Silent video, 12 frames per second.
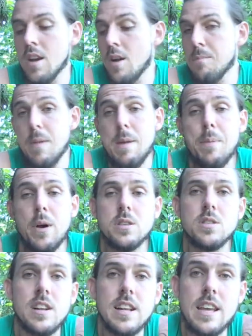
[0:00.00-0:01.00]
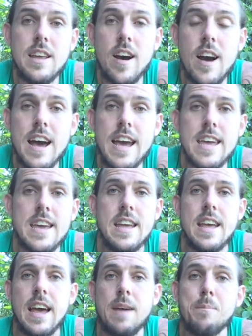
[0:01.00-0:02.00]
Me personally, I
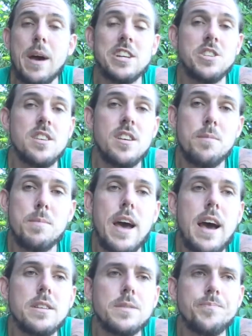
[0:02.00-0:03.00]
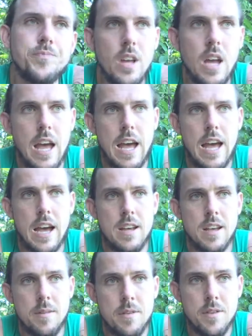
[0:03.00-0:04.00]
am passionate about
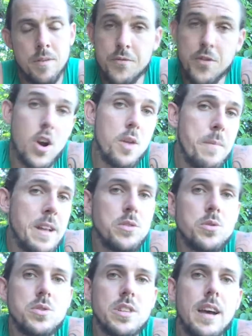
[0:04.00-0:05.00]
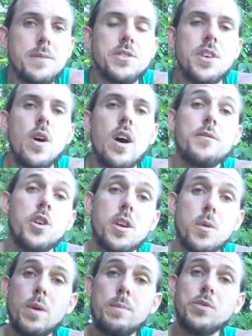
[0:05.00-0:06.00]
environmental stuff, so I've got a
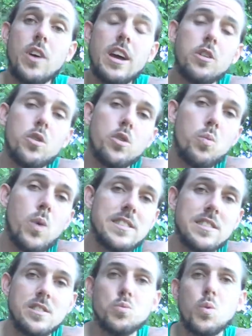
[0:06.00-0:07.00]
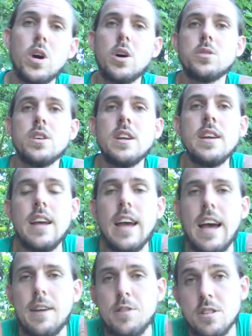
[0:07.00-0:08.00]
website called Wasteless World.
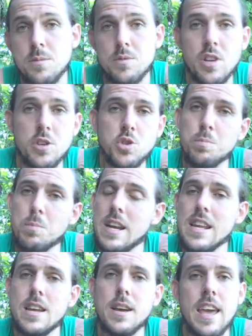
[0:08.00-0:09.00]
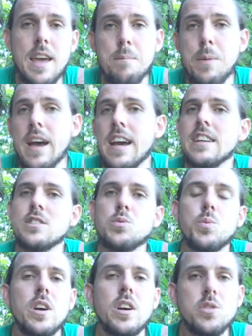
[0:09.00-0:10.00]
I've got some social media campaigns
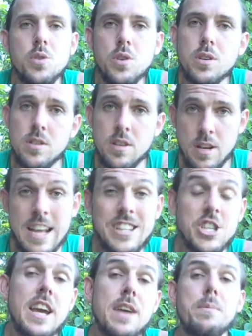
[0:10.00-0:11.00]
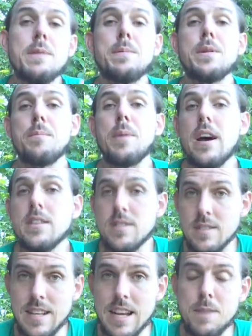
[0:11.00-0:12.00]
where I talk and educate people about
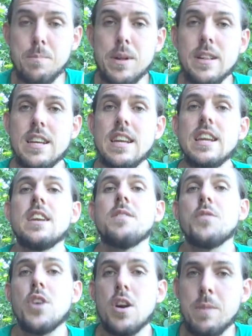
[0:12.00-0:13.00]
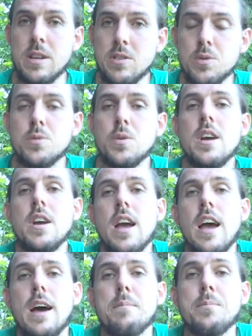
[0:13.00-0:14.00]
sustainability and environmental
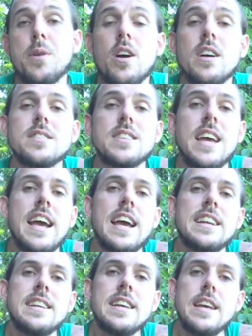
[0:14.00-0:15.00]
products, and